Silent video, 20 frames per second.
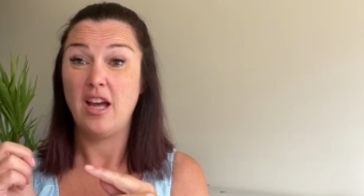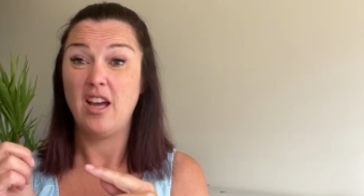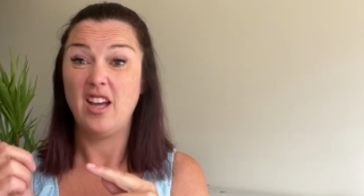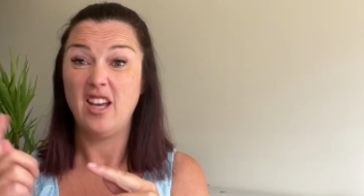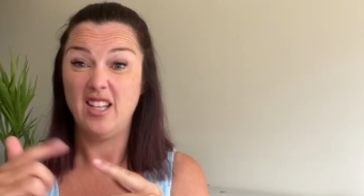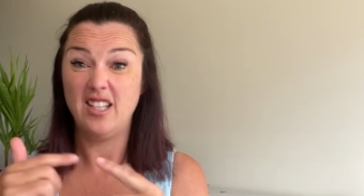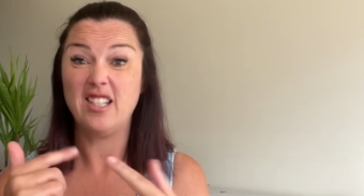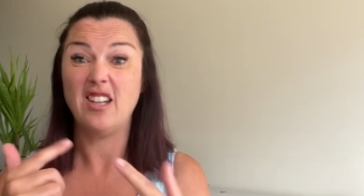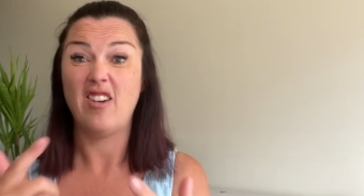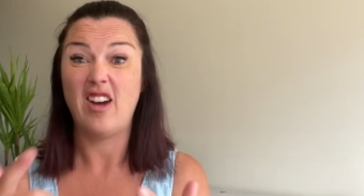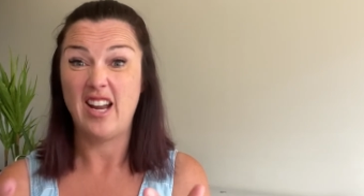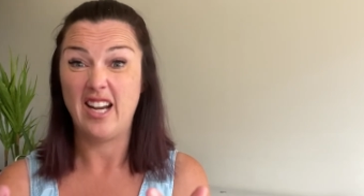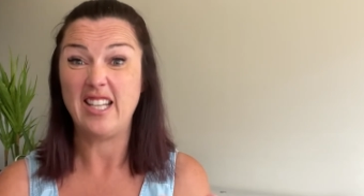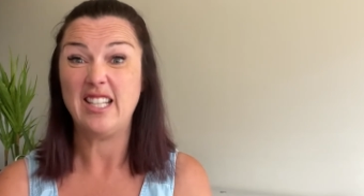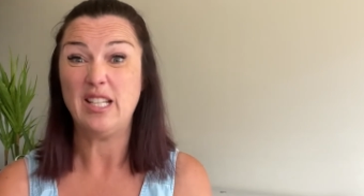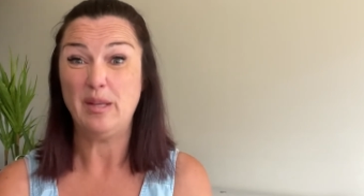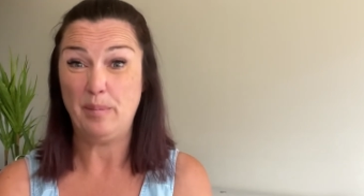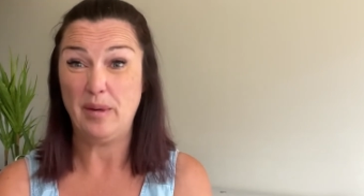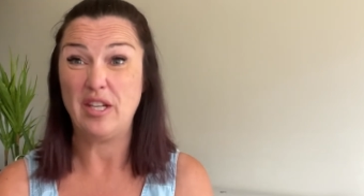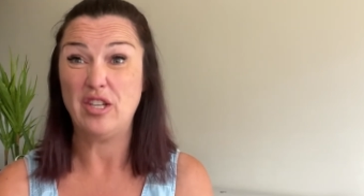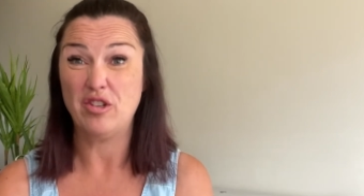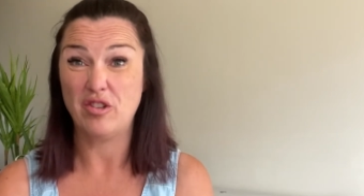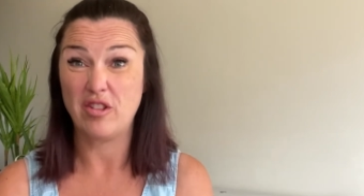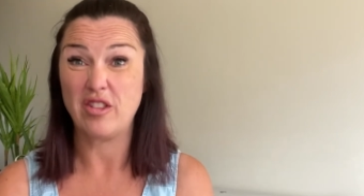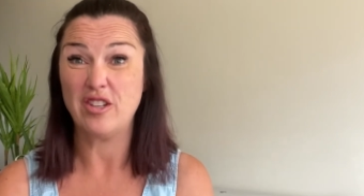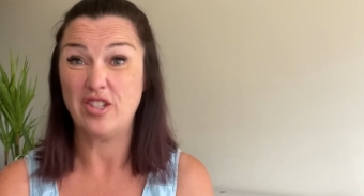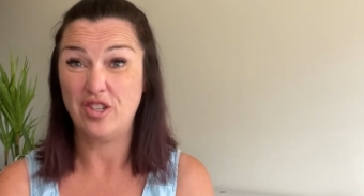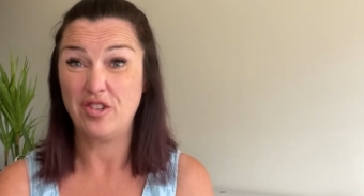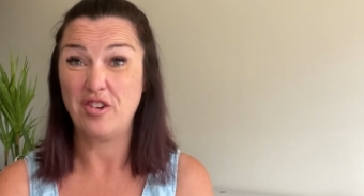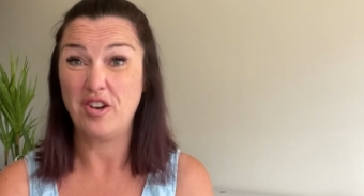is likely to be tr
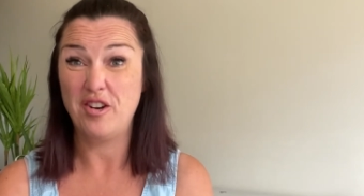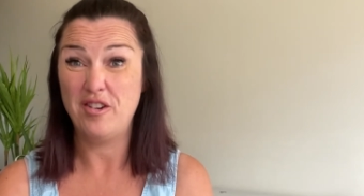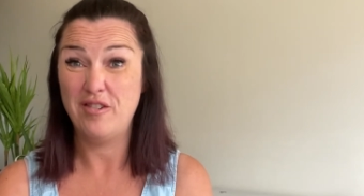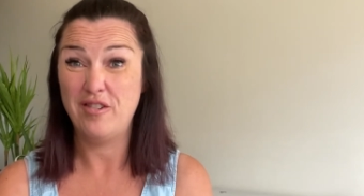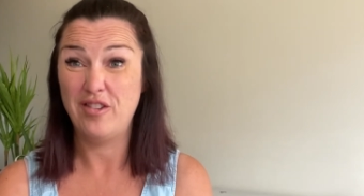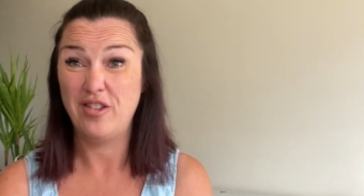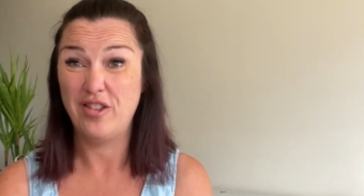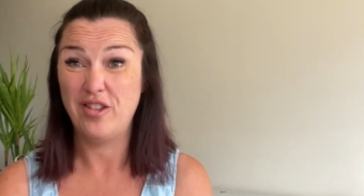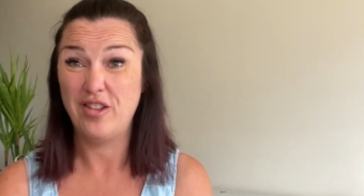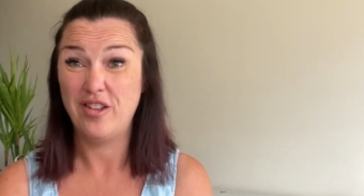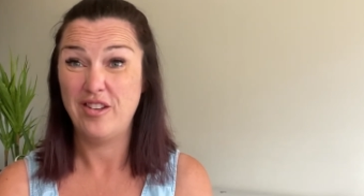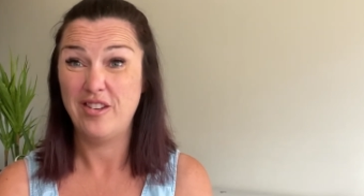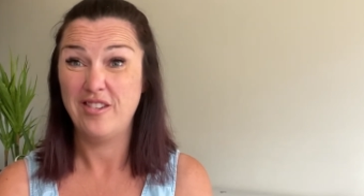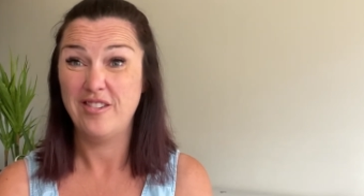the truth.